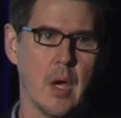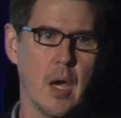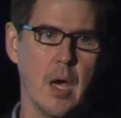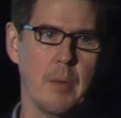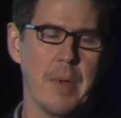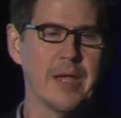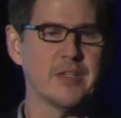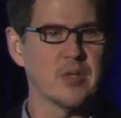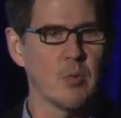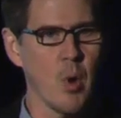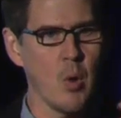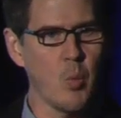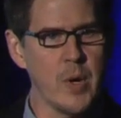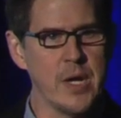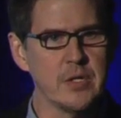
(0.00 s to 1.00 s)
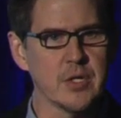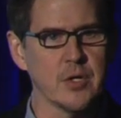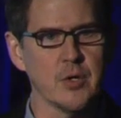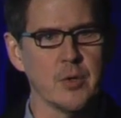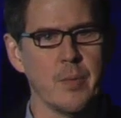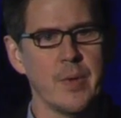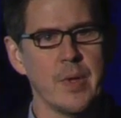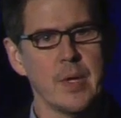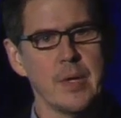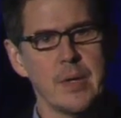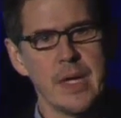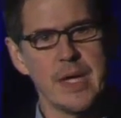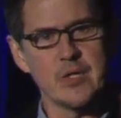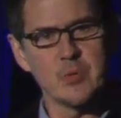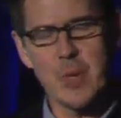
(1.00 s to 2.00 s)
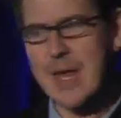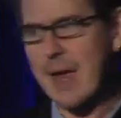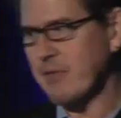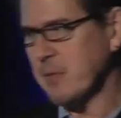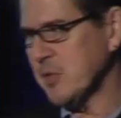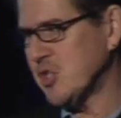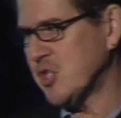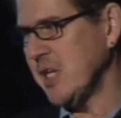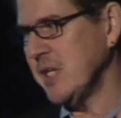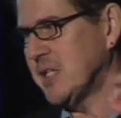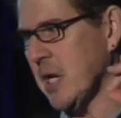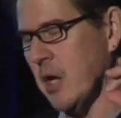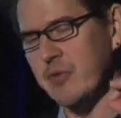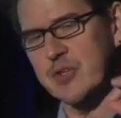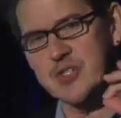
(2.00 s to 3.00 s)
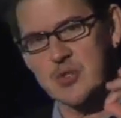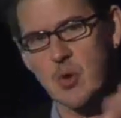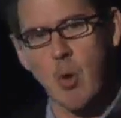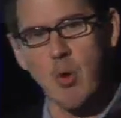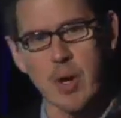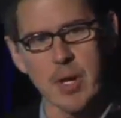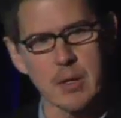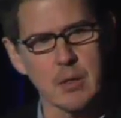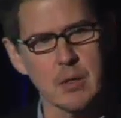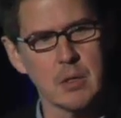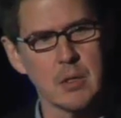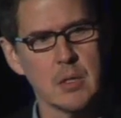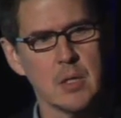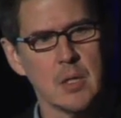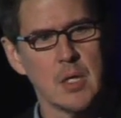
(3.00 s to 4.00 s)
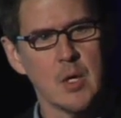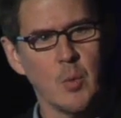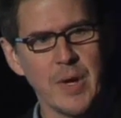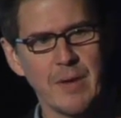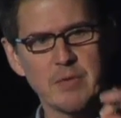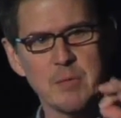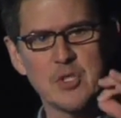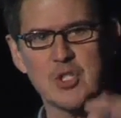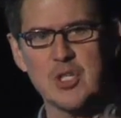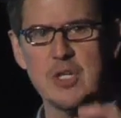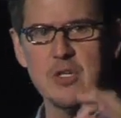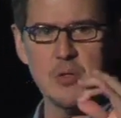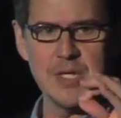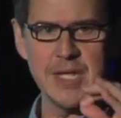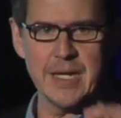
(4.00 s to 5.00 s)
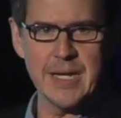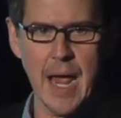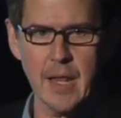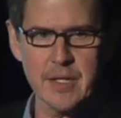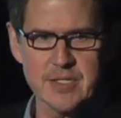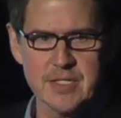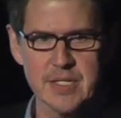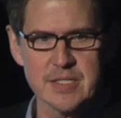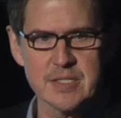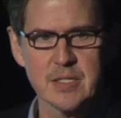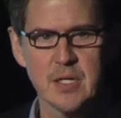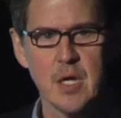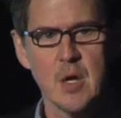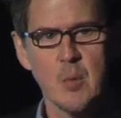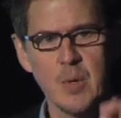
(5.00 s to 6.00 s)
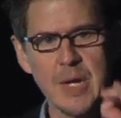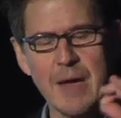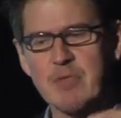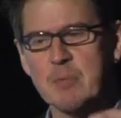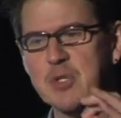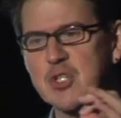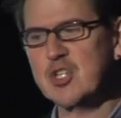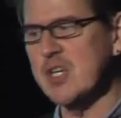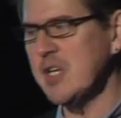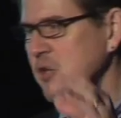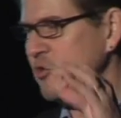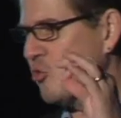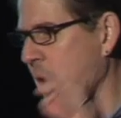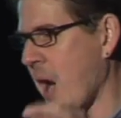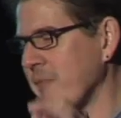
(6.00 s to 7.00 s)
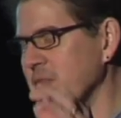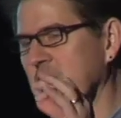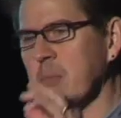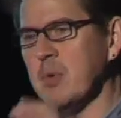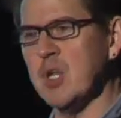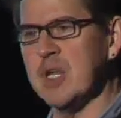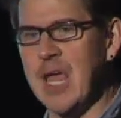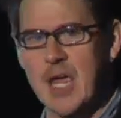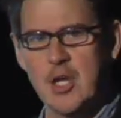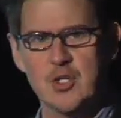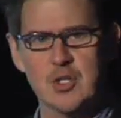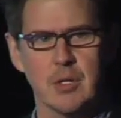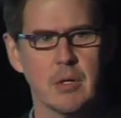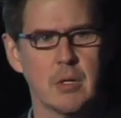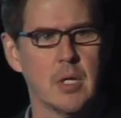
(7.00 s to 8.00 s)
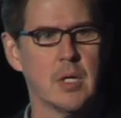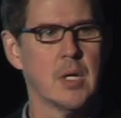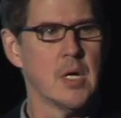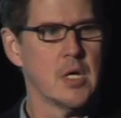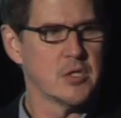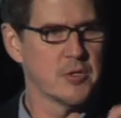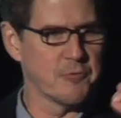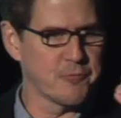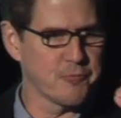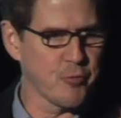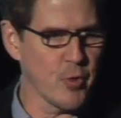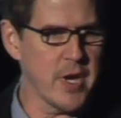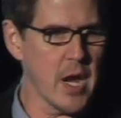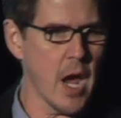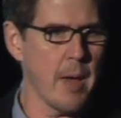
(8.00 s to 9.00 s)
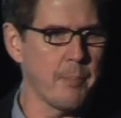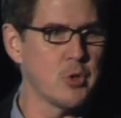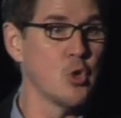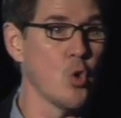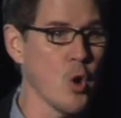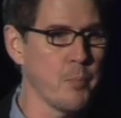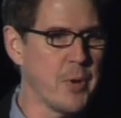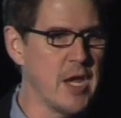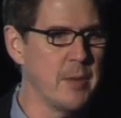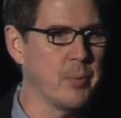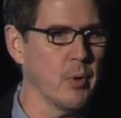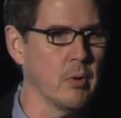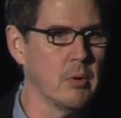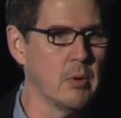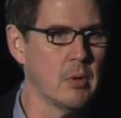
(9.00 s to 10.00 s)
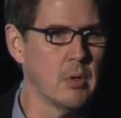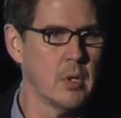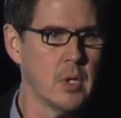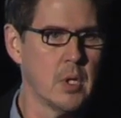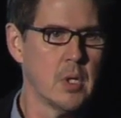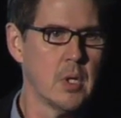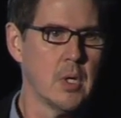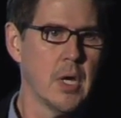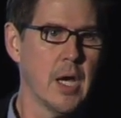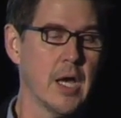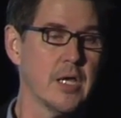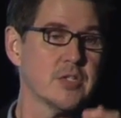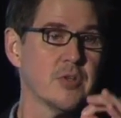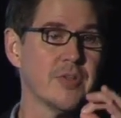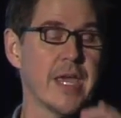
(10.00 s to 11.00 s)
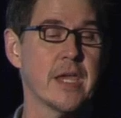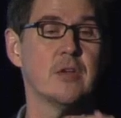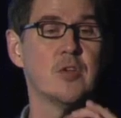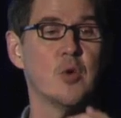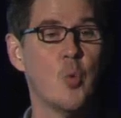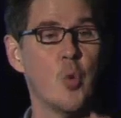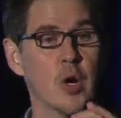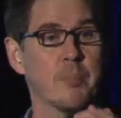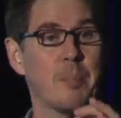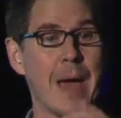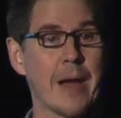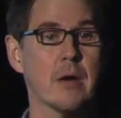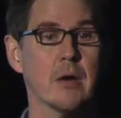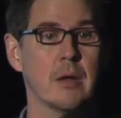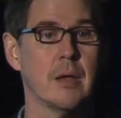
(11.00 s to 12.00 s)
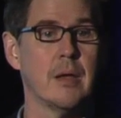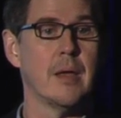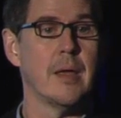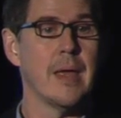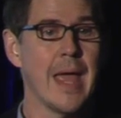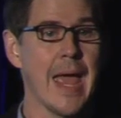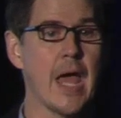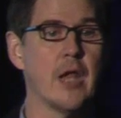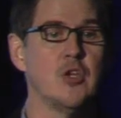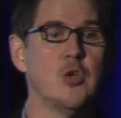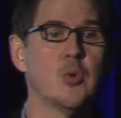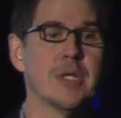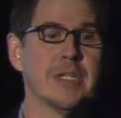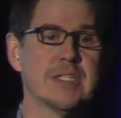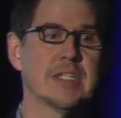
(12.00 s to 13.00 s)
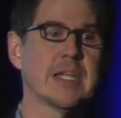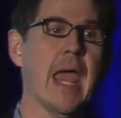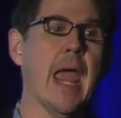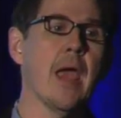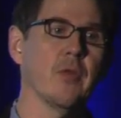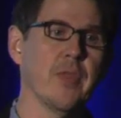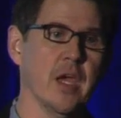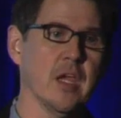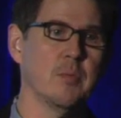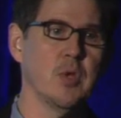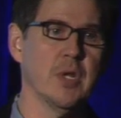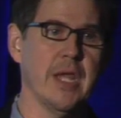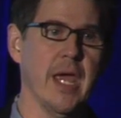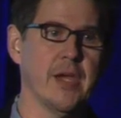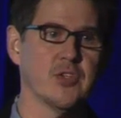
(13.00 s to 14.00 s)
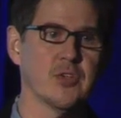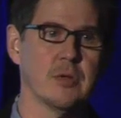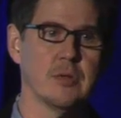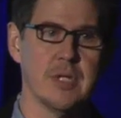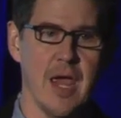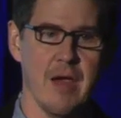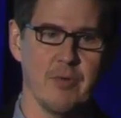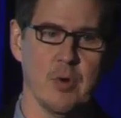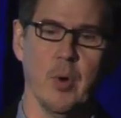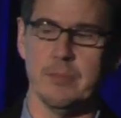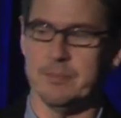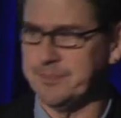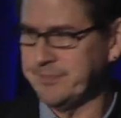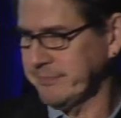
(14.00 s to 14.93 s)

Um, and so what we do is we have the machine tell the story. We have the machine do the analysis. We have the machine drive the communication to free up your people uh, so they can do work better and you can scale that communication to everyone.